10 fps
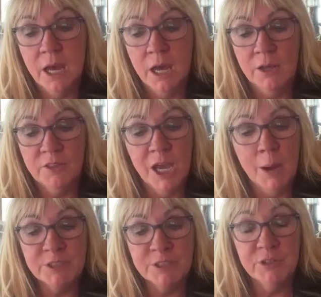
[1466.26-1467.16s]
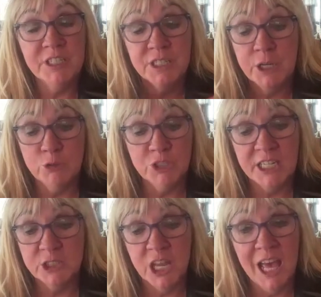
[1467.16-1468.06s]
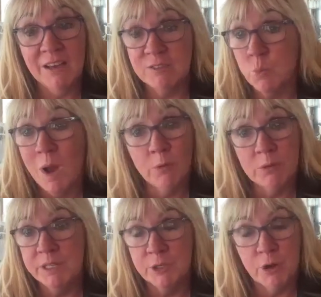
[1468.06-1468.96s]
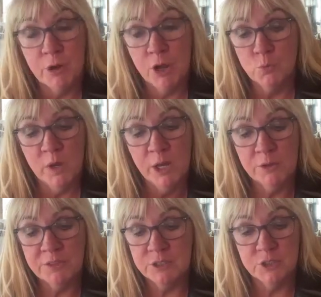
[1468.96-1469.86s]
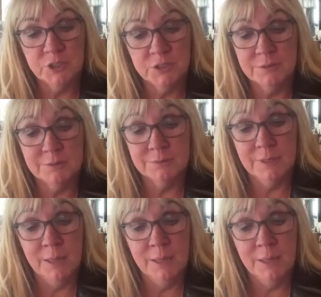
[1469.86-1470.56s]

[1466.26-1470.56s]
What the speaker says: The opportunity to go change lives while we build our own wealth is just,